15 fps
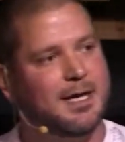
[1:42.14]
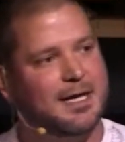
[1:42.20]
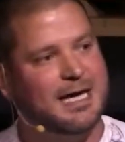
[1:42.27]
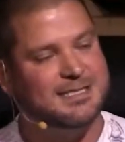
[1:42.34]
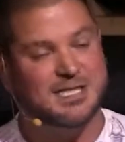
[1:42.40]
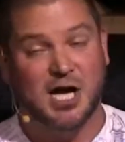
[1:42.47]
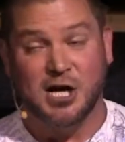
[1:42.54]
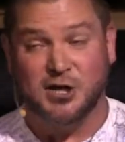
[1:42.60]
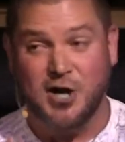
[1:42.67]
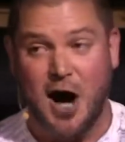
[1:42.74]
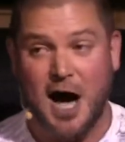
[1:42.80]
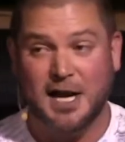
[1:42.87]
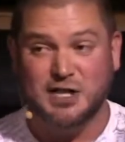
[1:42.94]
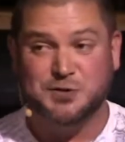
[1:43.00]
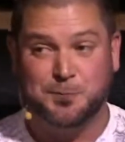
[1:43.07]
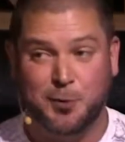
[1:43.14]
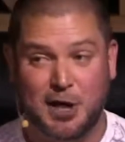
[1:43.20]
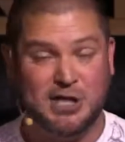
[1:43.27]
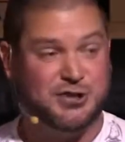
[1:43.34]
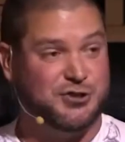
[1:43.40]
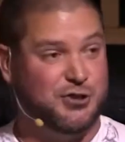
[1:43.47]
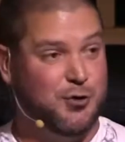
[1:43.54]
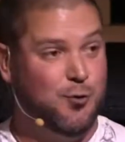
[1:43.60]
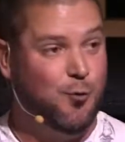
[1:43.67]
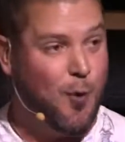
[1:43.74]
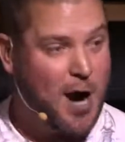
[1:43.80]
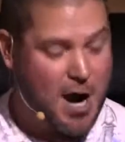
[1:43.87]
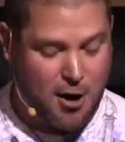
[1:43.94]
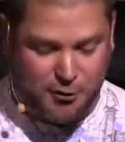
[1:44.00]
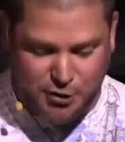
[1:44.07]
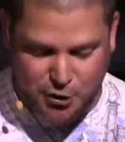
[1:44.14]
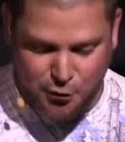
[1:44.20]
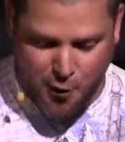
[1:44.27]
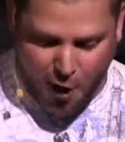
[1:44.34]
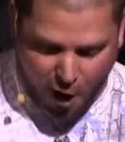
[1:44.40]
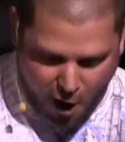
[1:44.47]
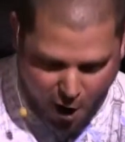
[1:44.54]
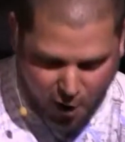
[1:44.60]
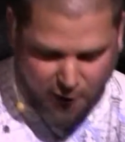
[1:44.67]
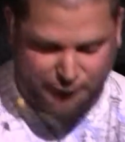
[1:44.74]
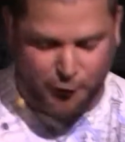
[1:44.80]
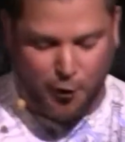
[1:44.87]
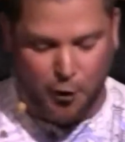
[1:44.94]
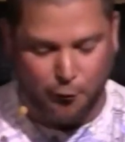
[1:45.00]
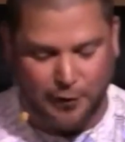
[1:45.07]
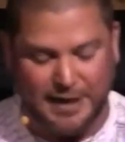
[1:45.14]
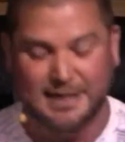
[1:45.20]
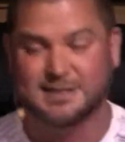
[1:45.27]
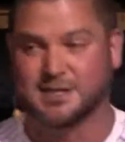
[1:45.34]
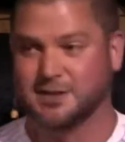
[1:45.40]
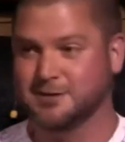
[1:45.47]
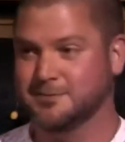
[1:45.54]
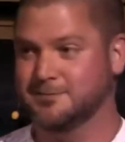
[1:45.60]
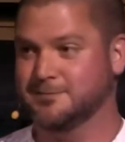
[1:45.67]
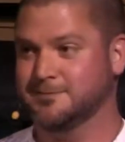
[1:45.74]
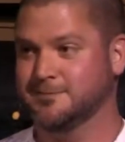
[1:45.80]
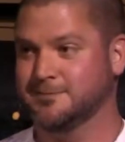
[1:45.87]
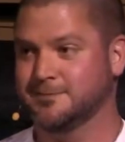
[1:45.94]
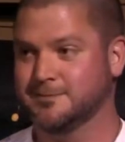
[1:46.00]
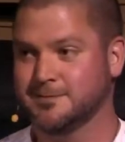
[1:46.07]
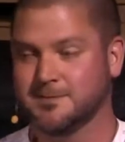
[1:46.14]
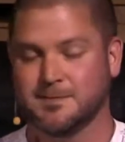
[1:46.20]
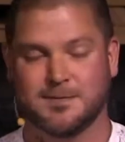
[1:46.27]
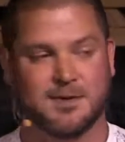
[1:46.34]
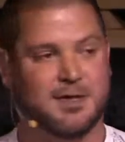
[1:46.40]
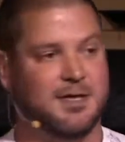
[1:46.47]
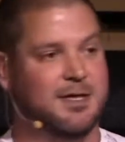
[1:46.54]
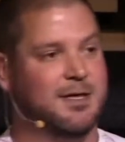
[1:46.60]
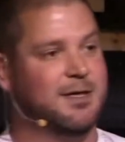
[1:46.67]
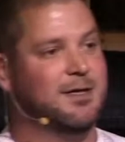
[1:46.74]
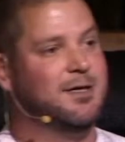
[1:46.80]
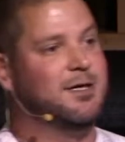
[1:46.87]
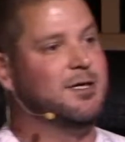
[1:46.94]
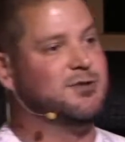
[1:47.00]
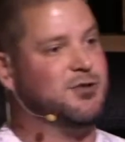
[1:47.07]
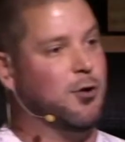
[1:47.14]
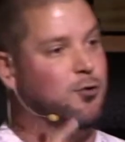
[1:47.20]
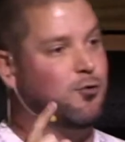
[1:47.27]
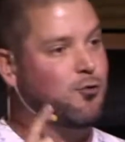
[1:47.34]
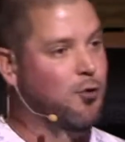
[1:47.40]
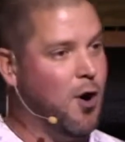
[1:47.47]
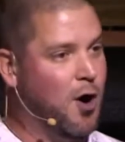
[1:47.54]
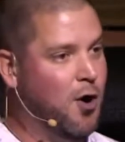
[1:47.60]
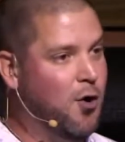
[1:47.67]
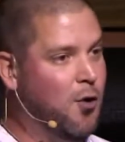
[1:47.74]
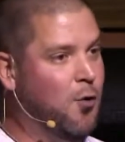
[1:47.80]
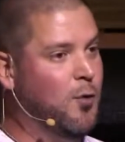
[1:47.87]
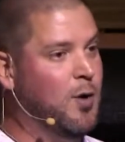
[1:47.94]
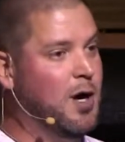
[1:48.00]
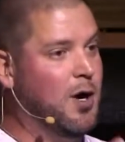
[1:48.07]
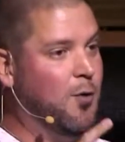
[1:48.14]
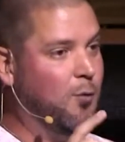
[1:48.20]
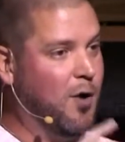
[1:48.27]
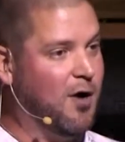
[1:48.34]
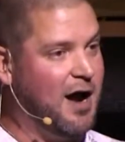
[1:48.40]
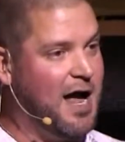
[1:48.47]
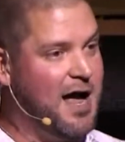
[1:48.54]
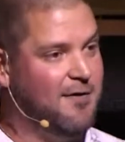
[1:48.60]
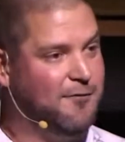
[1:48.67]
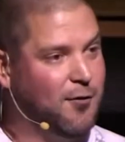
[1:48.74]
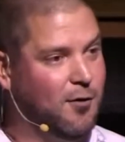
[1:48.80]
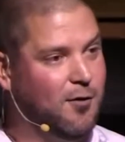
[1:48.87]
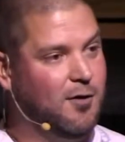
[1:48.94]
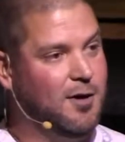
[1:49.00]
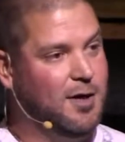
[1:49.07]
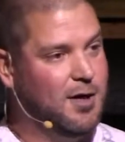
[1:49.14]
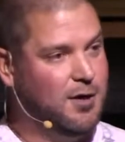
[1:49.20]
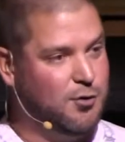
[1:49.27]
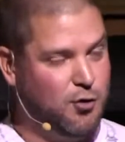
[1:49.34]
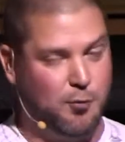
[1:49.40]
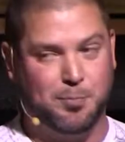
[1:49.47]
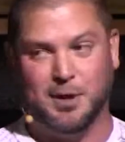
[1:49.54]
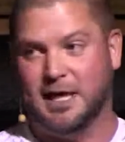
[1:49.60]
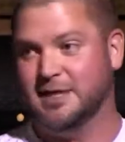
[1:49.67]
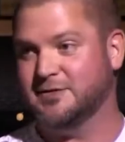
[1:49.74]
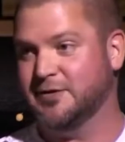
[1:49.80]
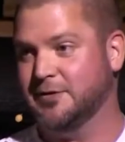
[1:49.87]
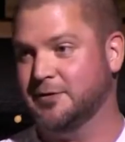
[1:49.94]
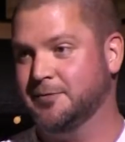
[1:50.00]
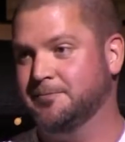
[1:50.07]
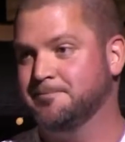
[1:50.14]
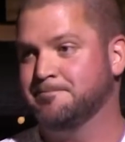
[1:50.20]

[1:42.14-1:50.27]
Guys, God has placed you where you are for a reason. So grow wherever you're planted.